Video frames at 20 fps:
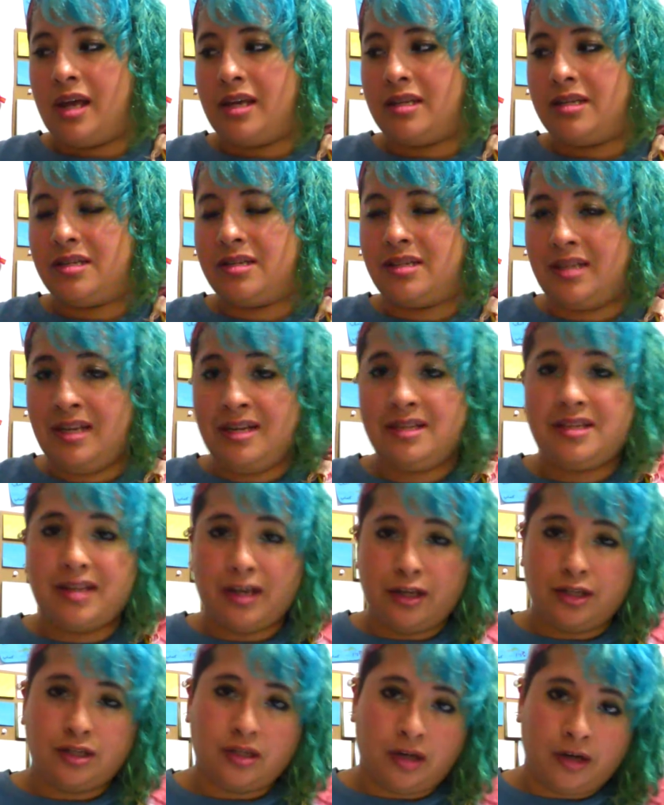Since
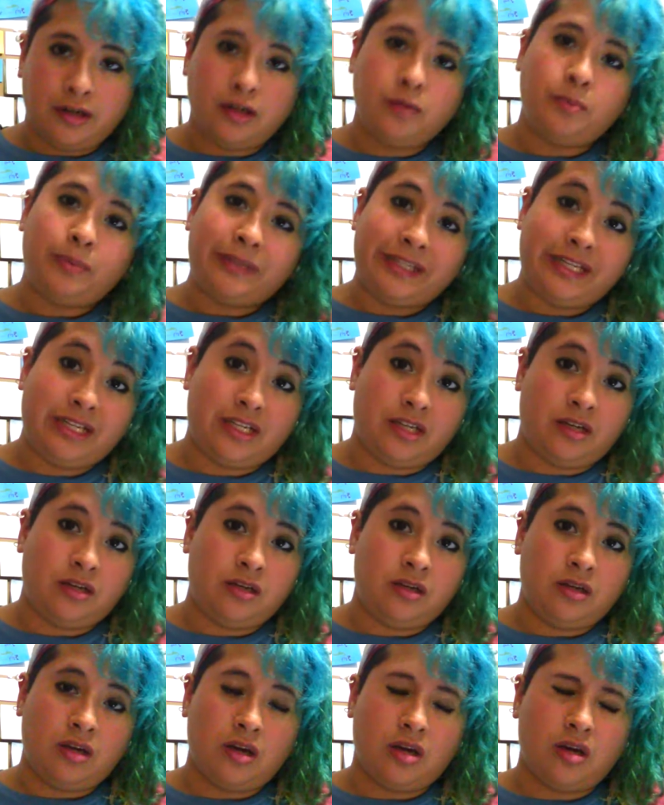I started
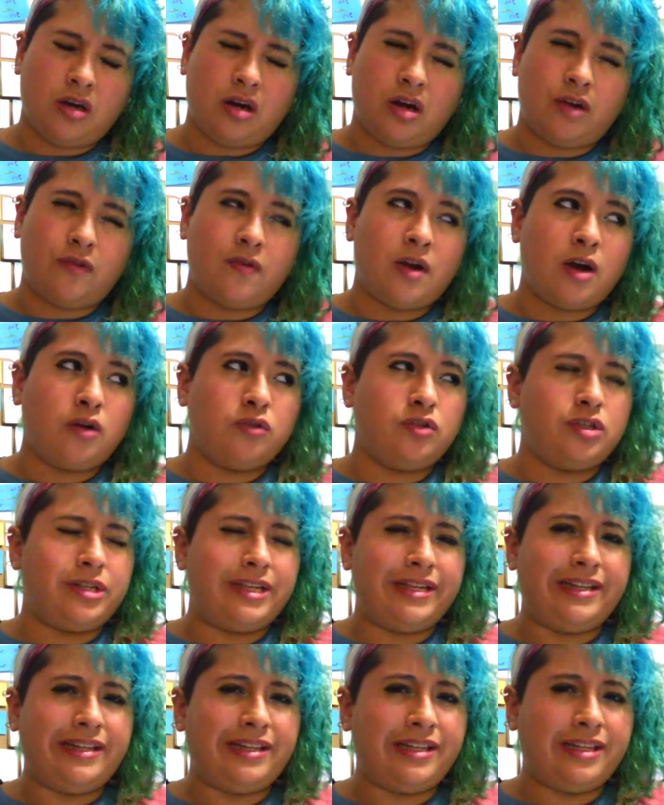bleeding around
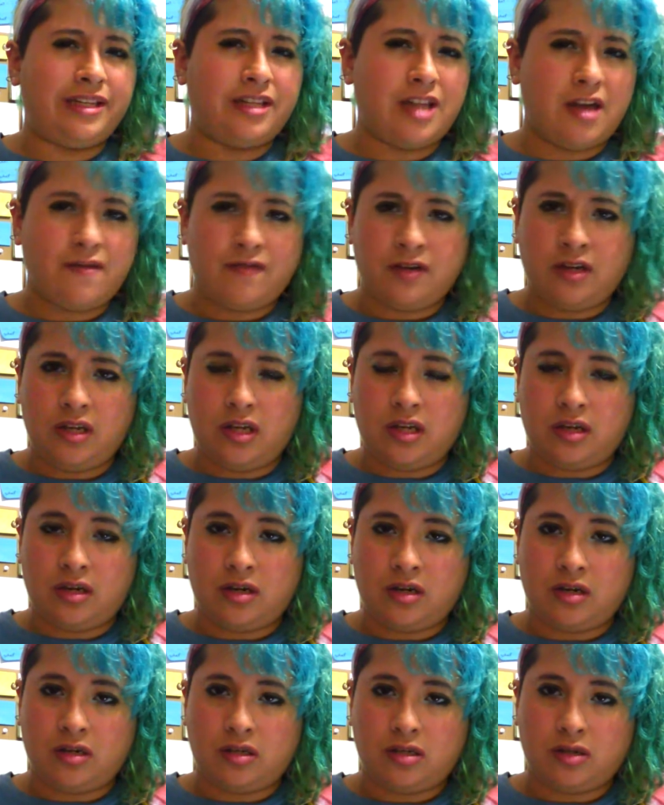11
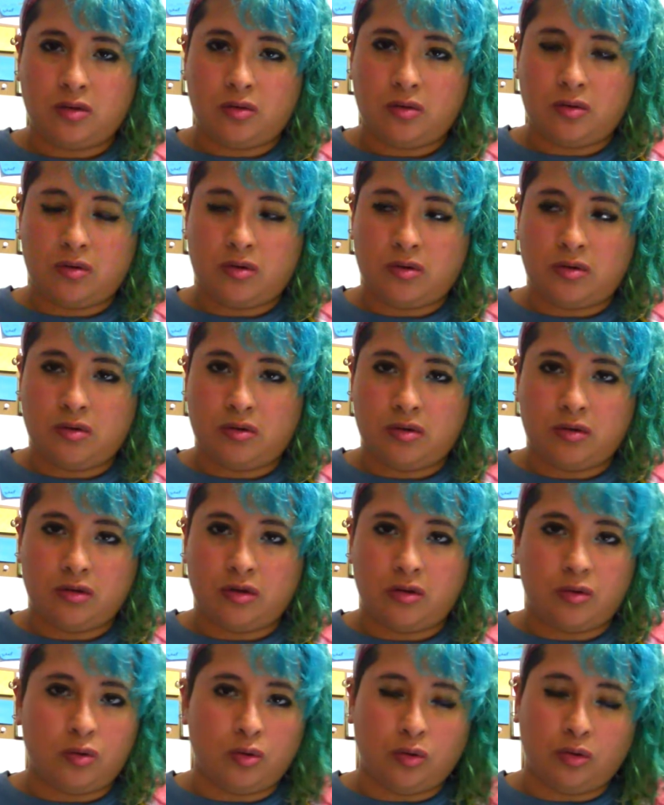years
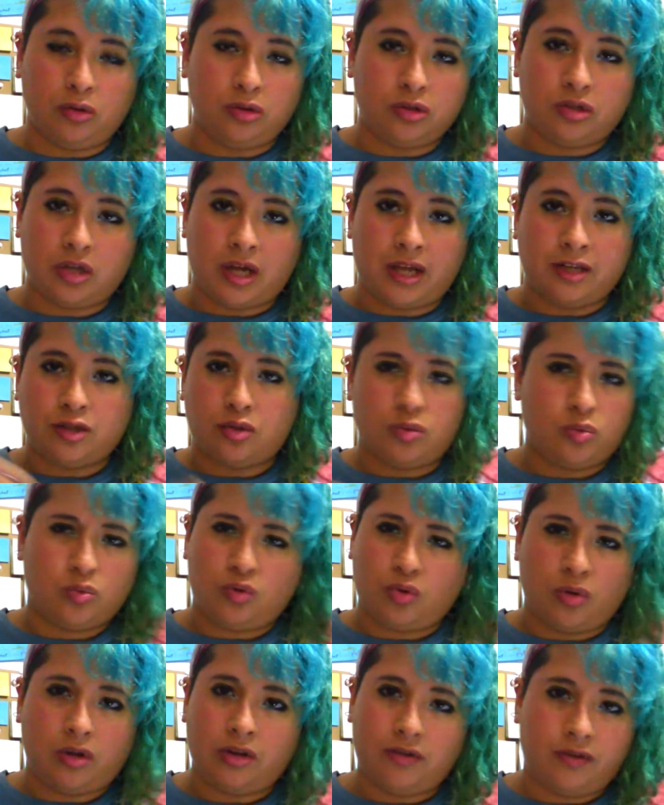old and
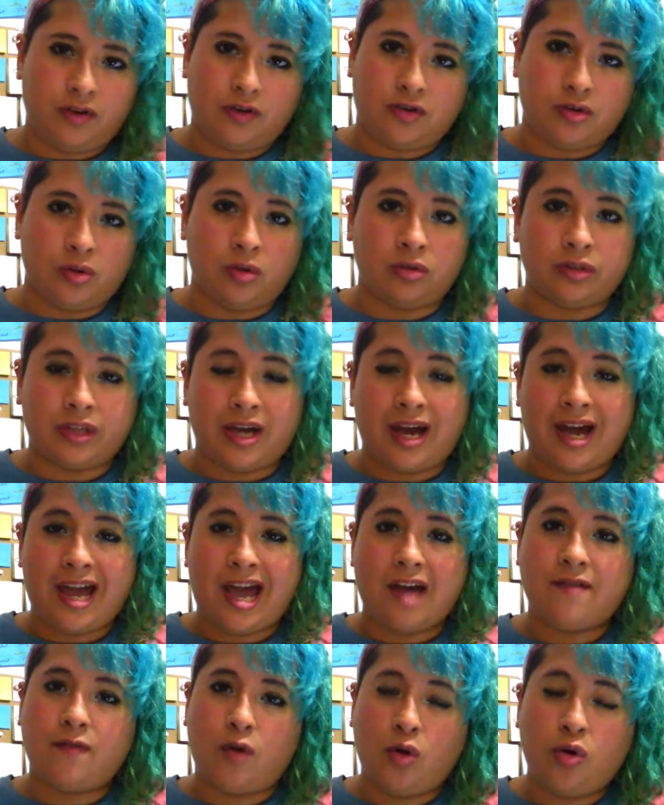12 years old, I
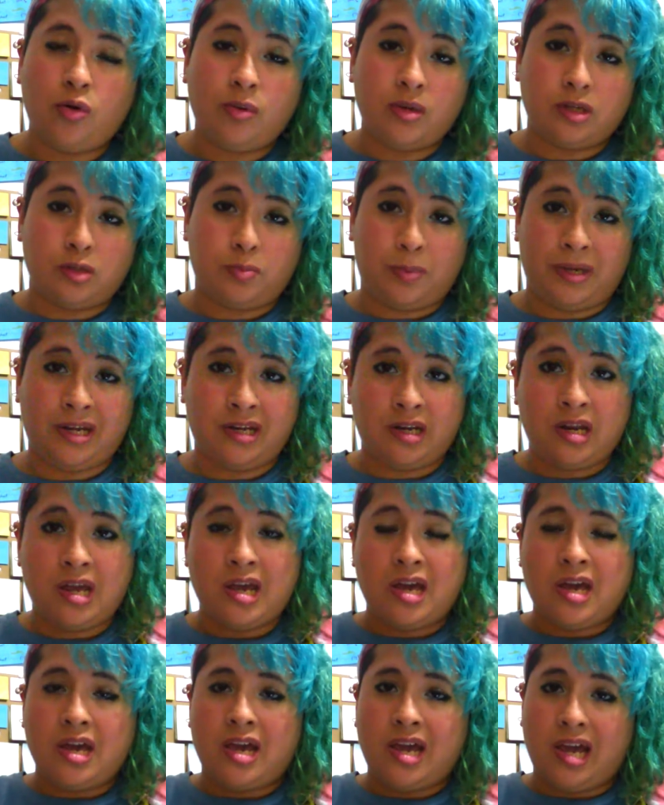have always been
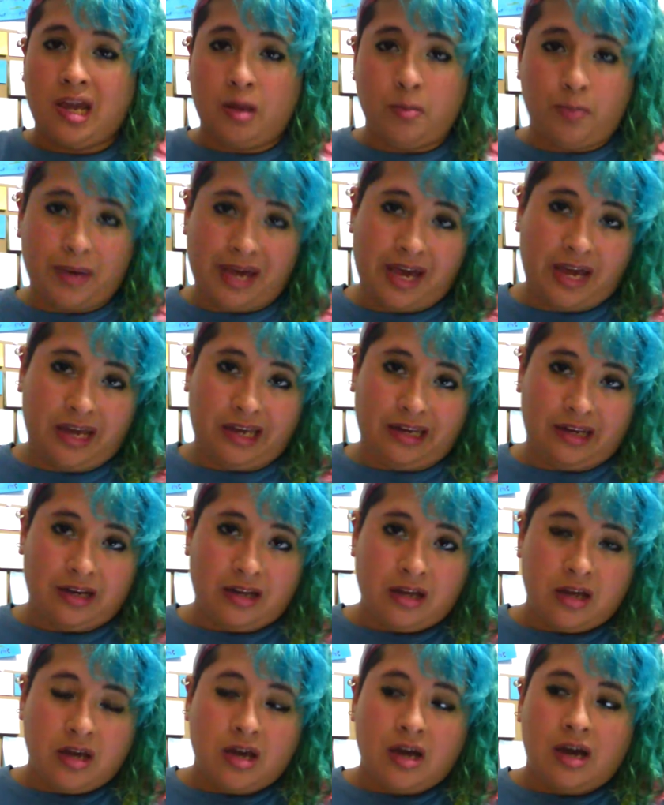in pain,
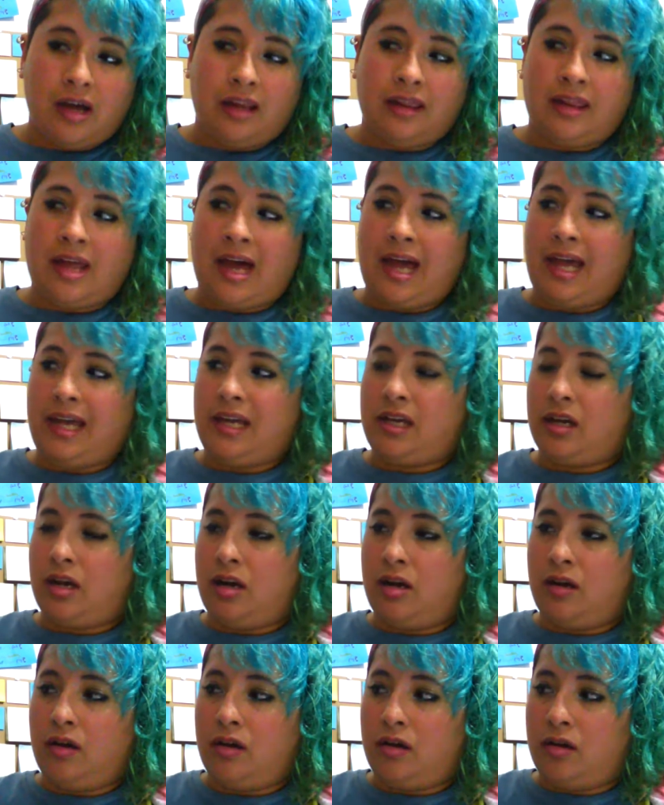like
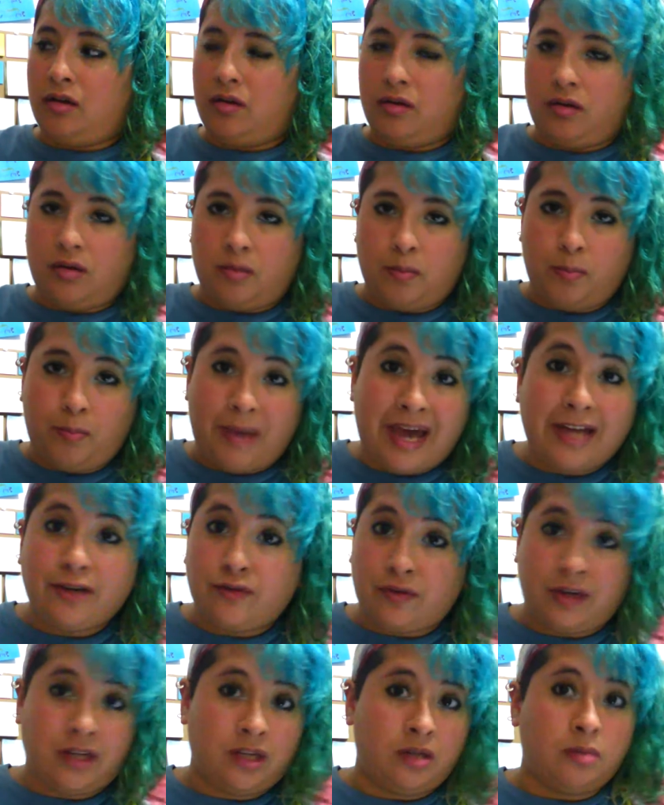
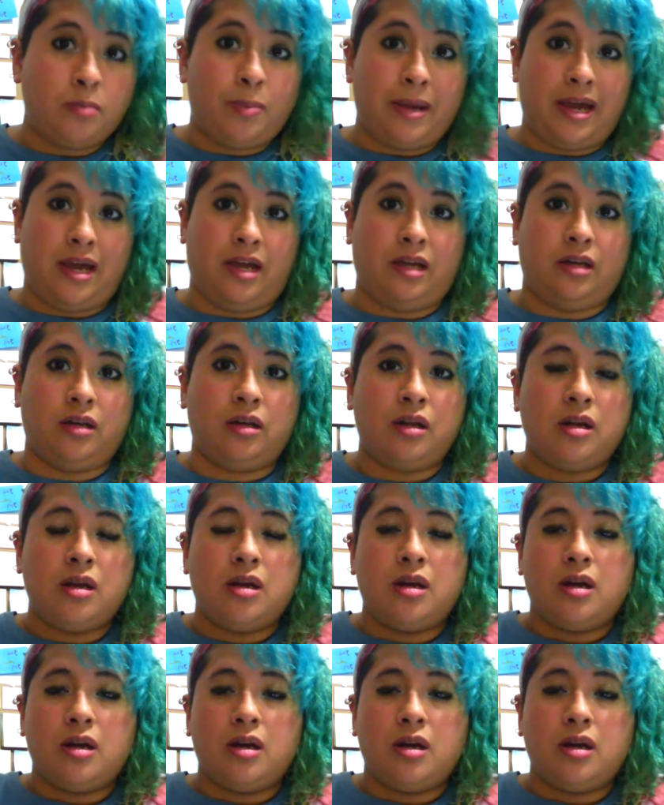bedridden pain,